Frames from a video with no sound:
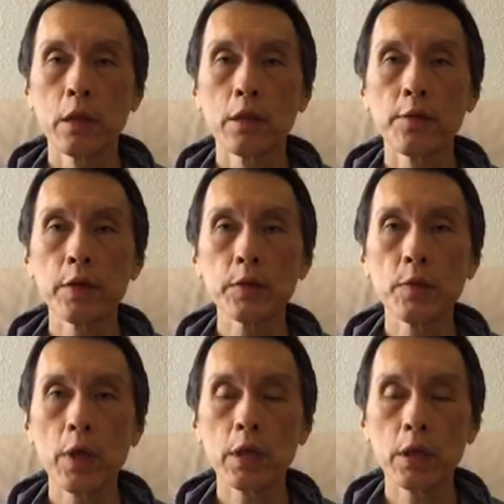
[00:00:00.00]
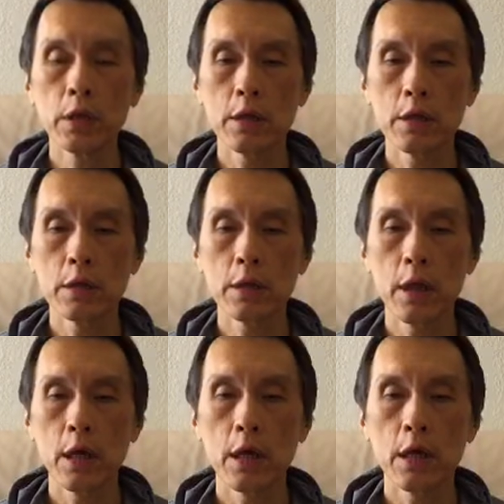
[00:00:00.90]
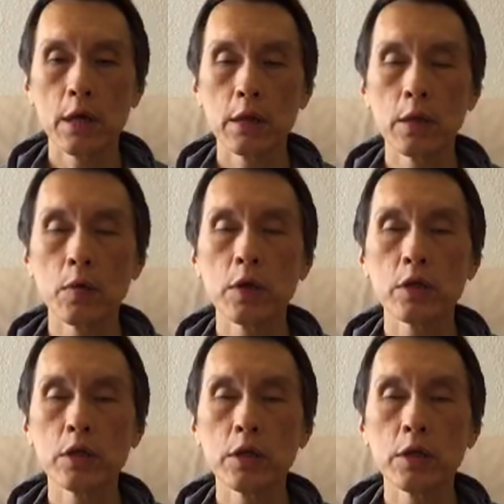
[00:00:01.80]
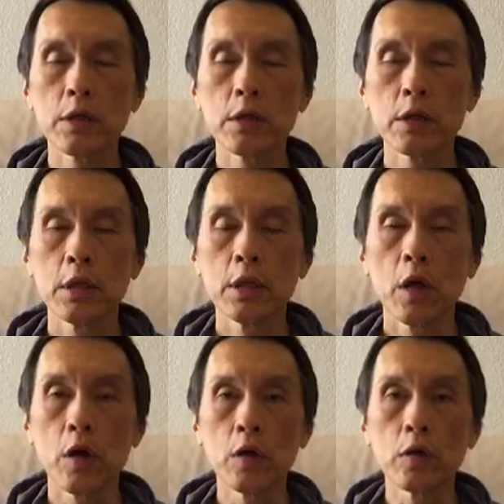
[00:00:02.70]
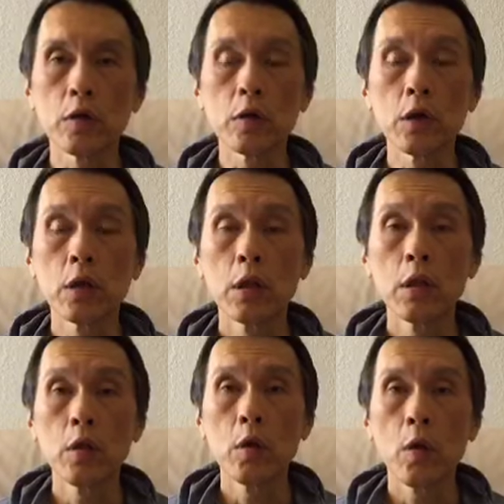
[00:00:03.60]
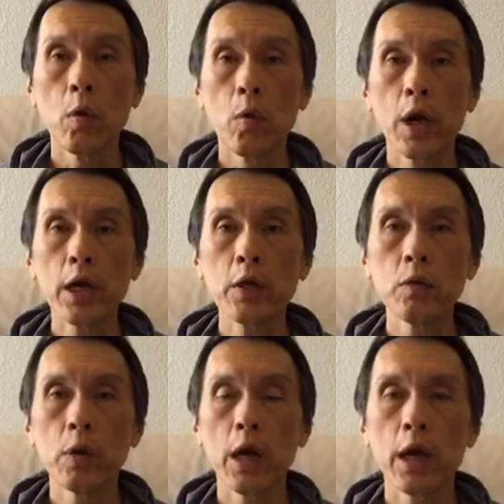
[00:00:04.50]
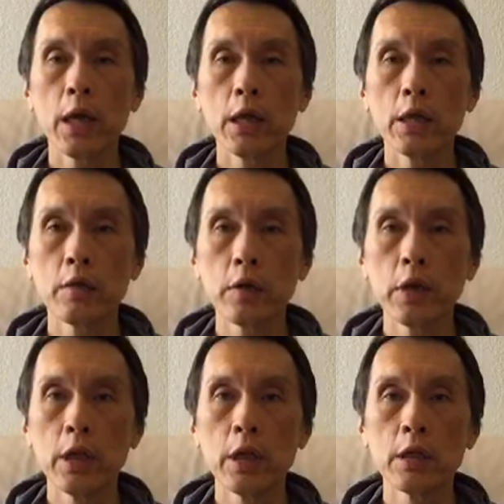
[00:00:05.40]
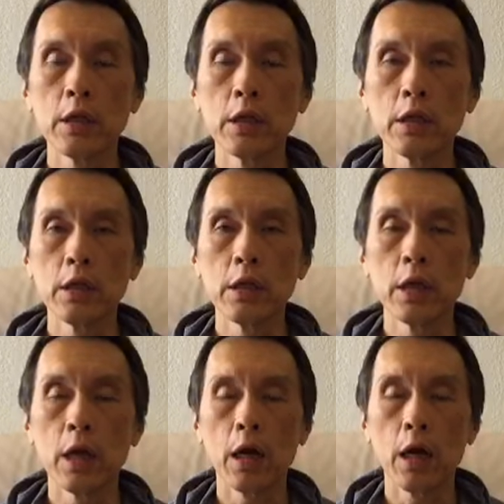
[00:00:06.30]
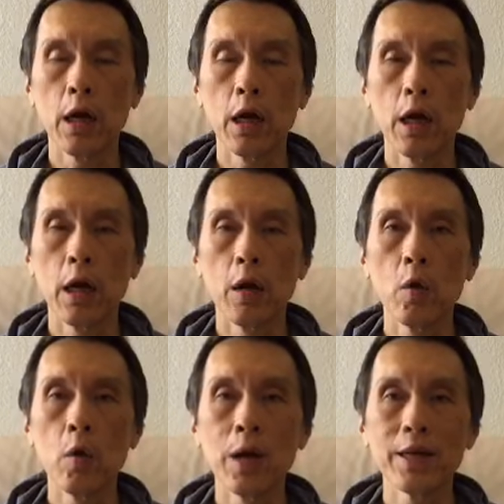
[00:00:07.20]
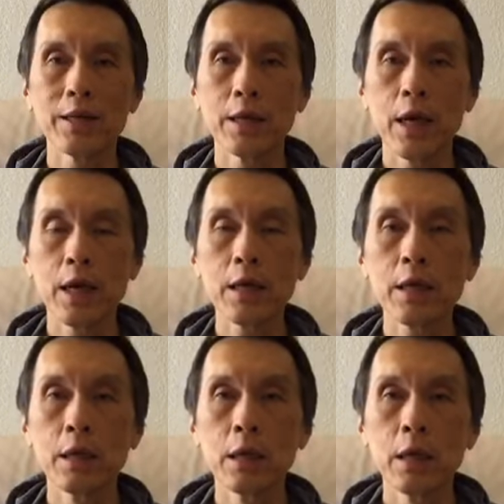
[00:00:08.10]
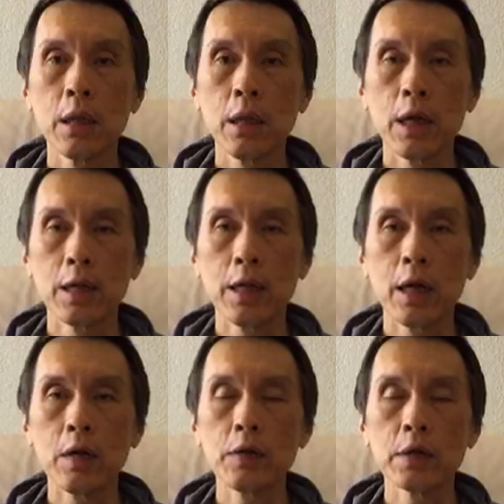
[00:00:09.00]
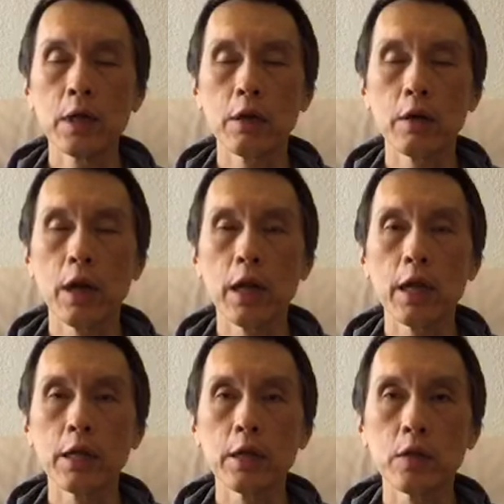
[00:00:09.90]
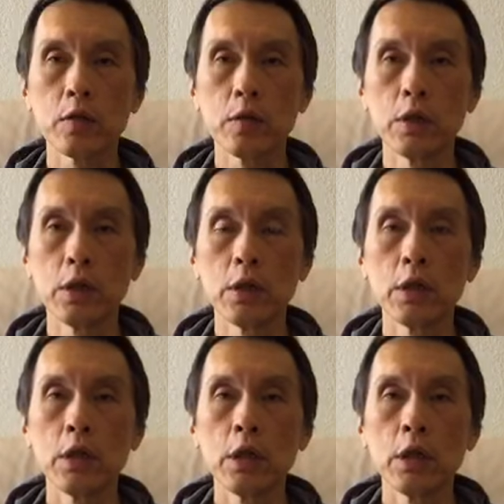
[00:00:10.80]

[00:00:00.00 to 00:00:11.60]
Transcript: the first one is the questions on why do I create the Os9 and how is that related to the